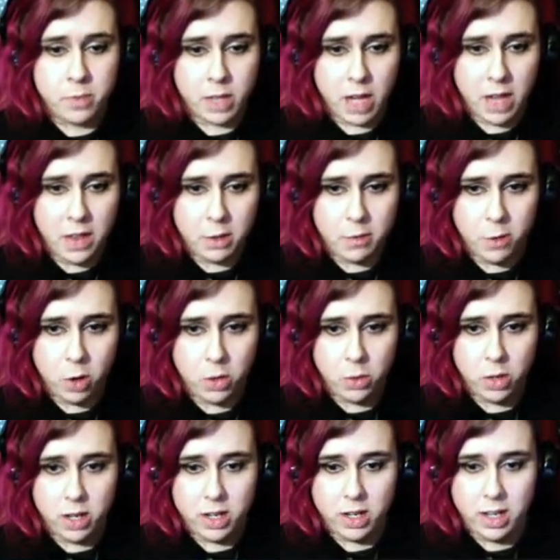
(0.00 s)
And then the fourth
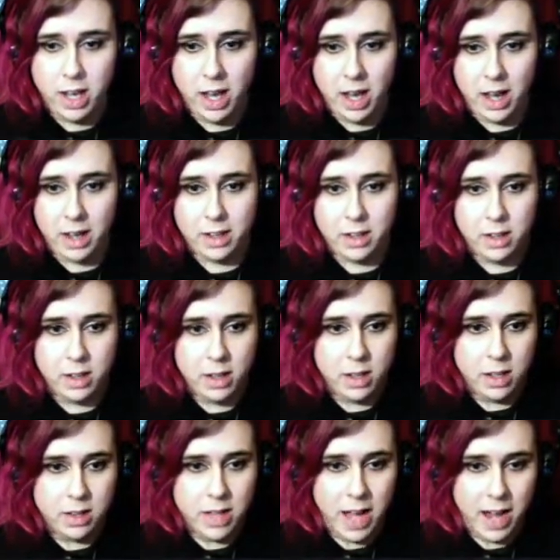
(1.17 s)
Berlin, one, yeah. I'm on my way up to
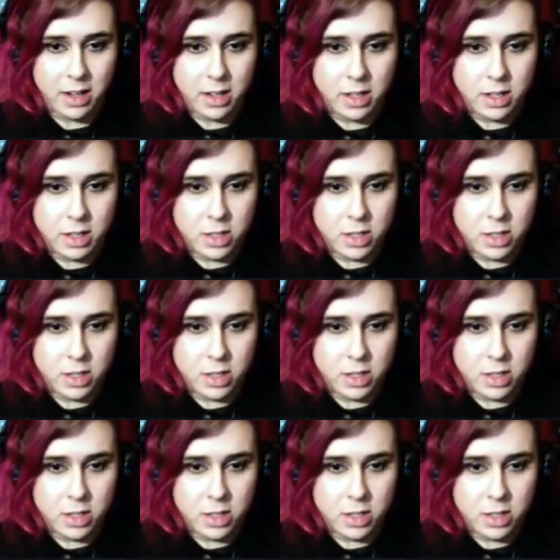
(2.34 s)
the that bridge.